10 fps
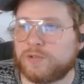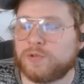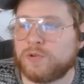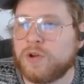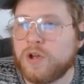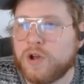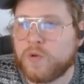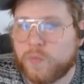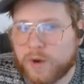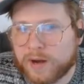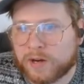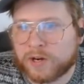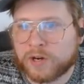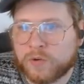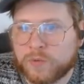too,
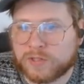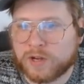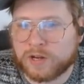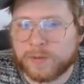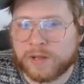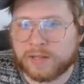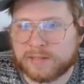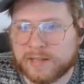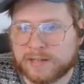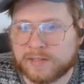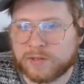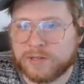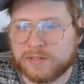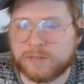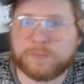where we talk about like decks that are
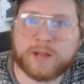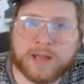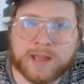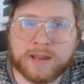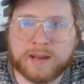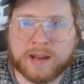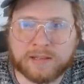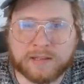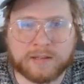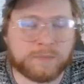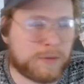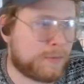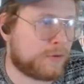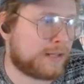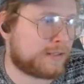easy to play, and then people